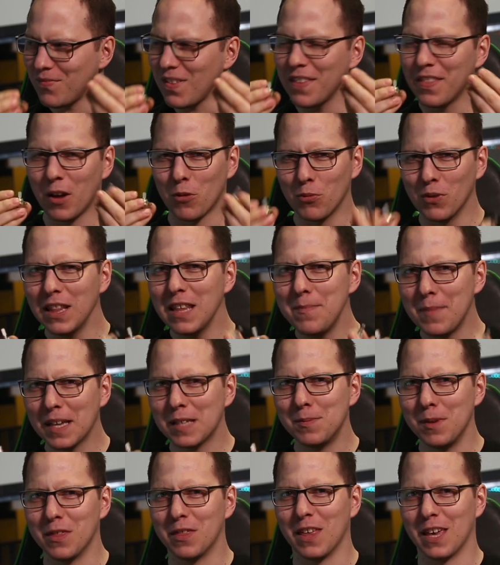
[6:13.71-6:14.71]
That really
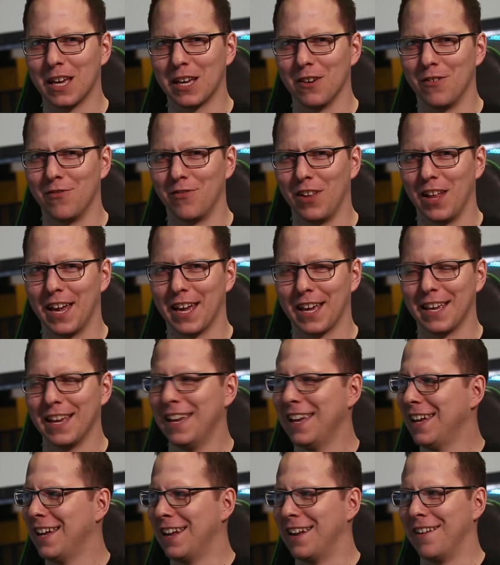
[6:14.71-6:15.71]
makes me think of like
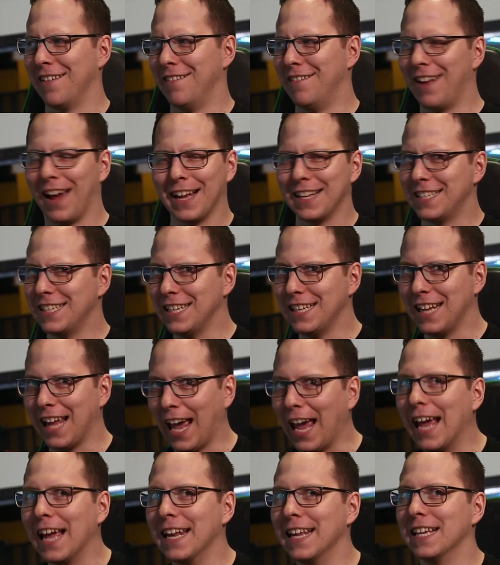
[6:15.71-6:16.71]

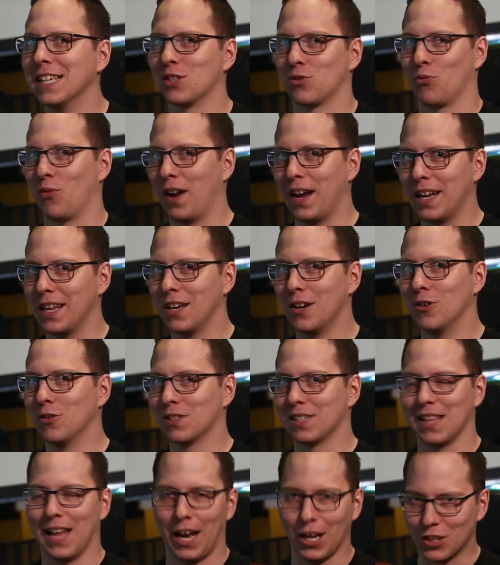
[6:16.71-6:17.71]
1980s radio /
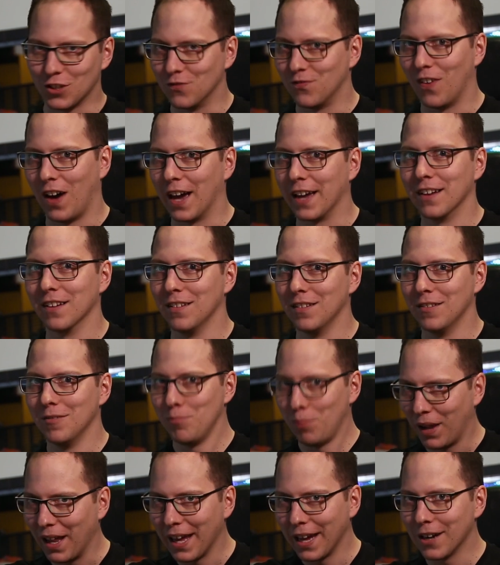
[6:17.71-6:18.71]

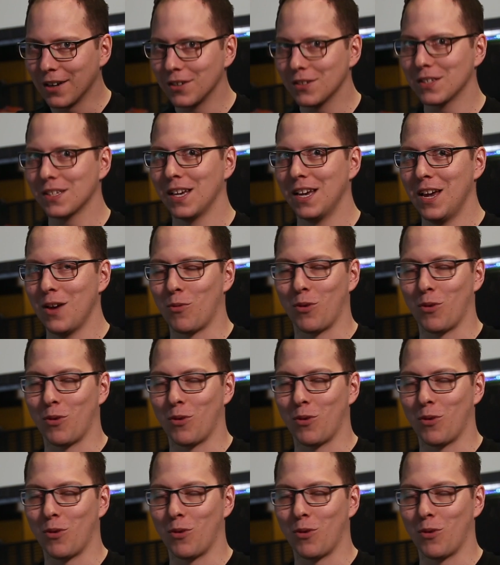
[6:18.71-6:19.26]
vinyl players